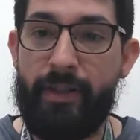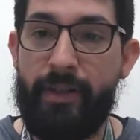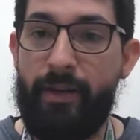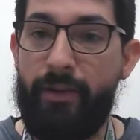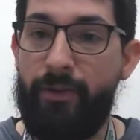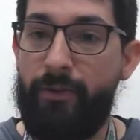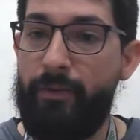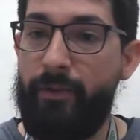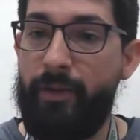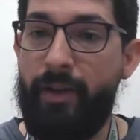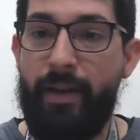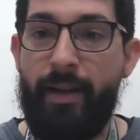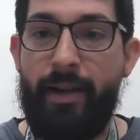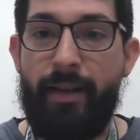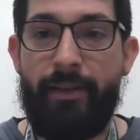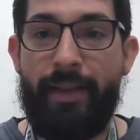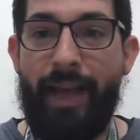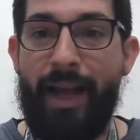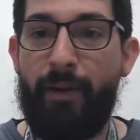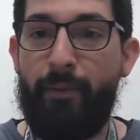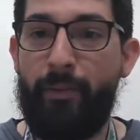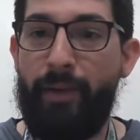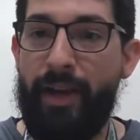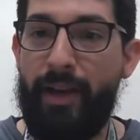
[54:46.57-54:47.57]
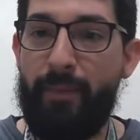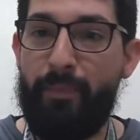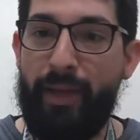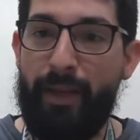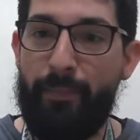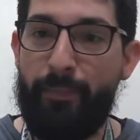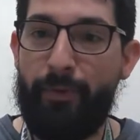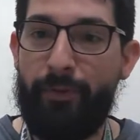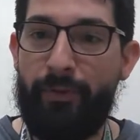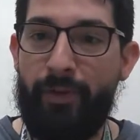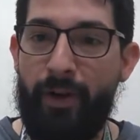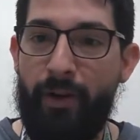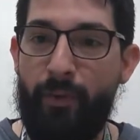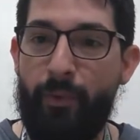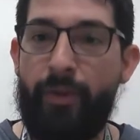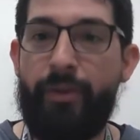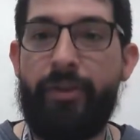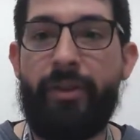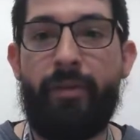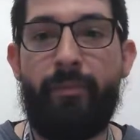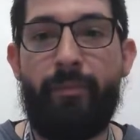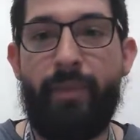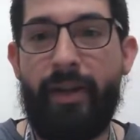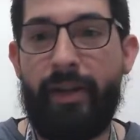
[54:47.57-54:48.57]
So that way people know
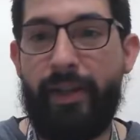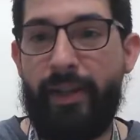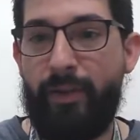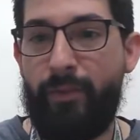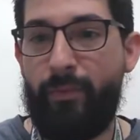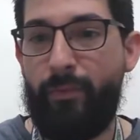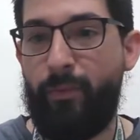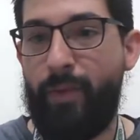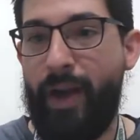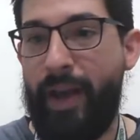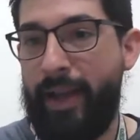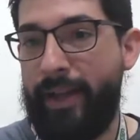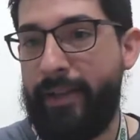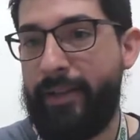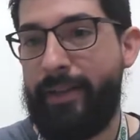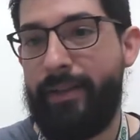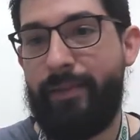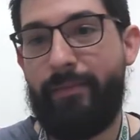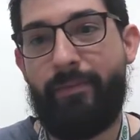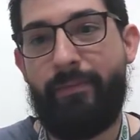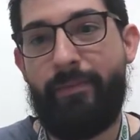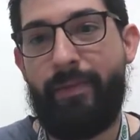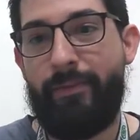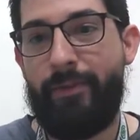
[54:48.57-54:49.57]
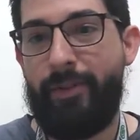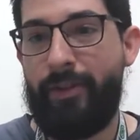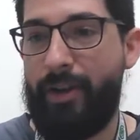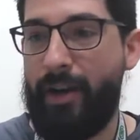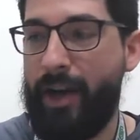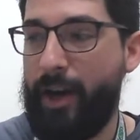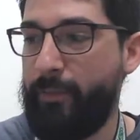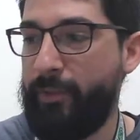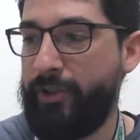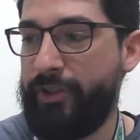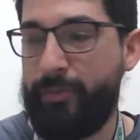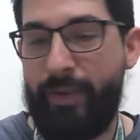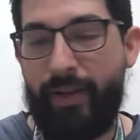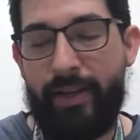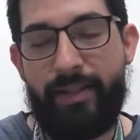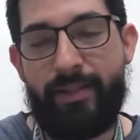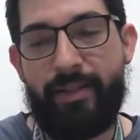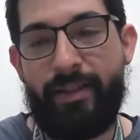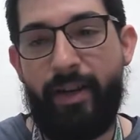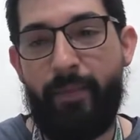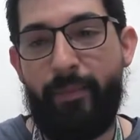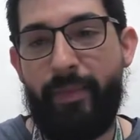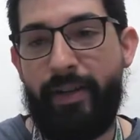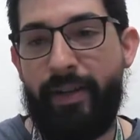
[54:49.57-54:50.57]
where their money went and, you know, how much
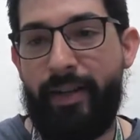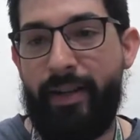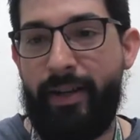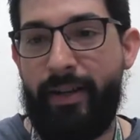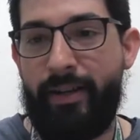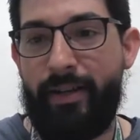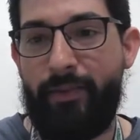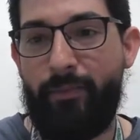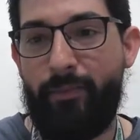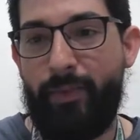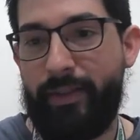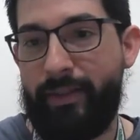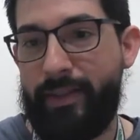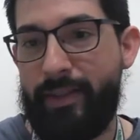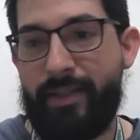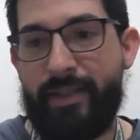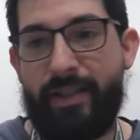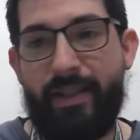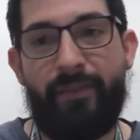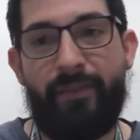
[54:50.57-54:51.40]
money's coming in and what